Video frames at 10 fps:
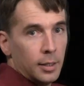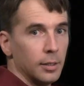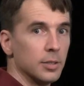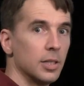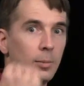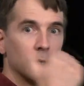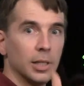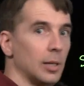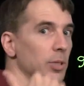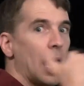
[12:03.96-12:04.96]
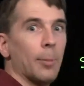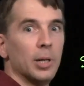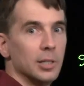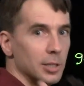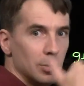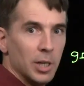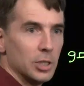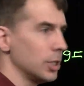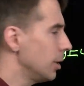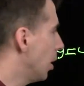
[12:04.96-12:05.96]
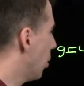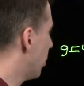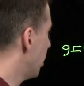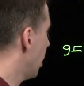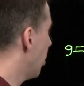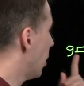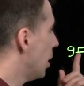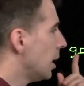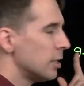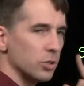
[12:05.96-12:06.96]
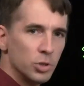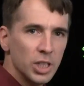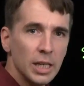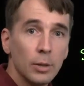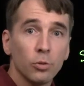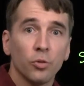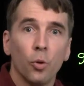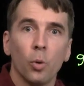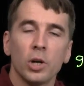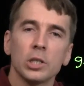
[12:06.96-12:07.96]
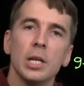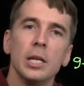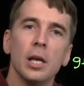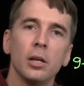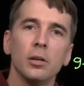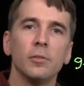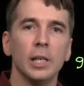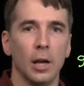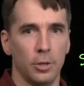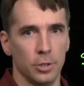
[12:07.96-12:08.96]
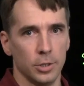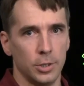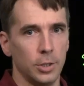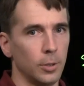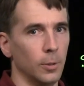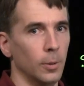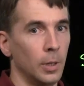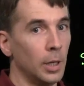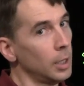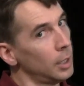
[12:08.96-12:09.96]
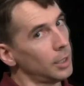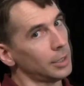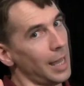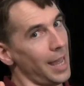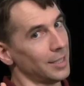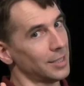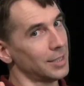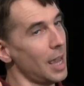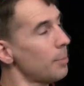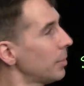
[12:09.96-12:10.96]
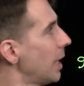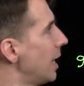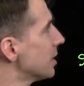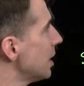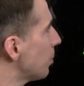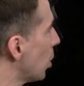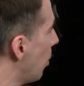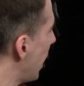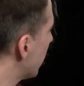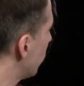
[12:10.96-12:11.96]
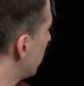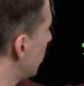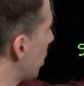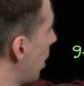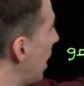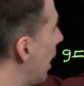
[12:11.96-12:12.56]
And the same thing keeps happening as you make G lower and lower. So G equals four works, and none of the others do. Last step, last step, go back and read the problem.